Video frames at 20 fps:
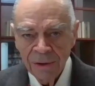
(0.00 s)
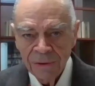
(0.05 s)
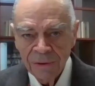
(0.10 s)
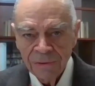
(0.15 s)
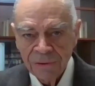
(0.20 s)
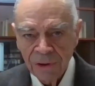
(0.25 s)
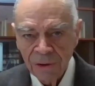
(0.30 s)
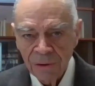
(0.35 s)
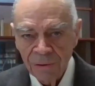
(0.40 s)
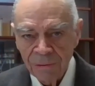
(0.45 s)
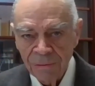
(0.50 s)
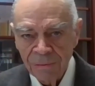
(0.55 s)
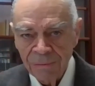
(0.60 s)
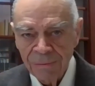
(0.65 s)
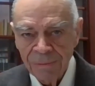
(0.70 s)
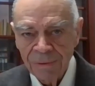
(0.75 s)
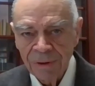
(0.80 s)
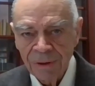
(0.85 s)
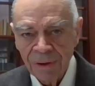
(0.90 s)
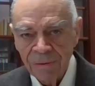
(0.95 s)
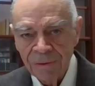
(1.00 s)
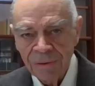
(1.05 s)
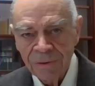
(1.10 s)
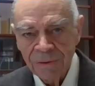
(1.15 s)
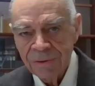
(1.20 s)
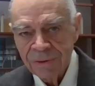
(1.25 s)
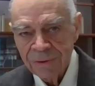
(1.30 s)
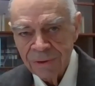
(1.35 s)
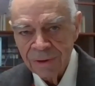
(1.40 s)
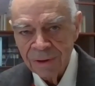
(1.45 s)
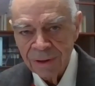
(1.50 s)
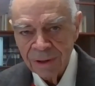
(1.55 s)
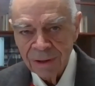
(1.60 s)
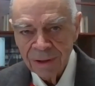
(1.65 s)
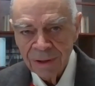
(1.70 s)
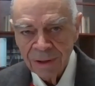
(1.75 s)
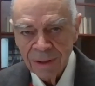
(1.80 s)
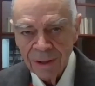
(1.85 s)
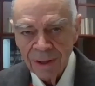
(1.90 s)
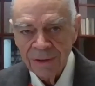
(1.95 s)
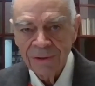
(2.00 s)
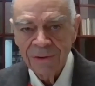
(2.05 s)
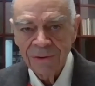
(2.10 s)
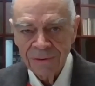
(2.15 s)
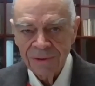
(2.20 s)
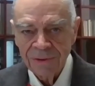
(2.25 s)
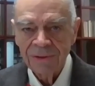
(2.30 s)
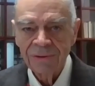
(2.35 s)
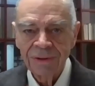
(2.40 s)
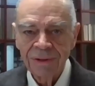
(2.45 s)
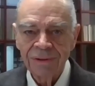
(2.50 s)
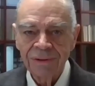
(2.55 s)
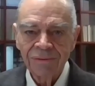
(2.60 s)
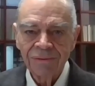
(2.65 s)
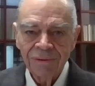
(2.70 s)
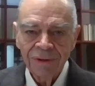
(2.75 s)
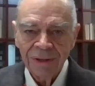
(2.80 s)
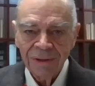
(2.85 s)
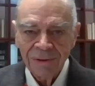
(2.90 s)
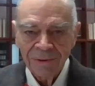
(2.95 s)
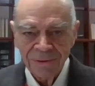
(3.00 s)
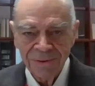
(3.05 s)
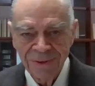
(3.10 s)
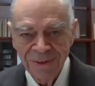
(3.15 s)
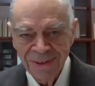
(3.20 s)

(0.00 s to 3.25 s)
So, it's a gazillion reels.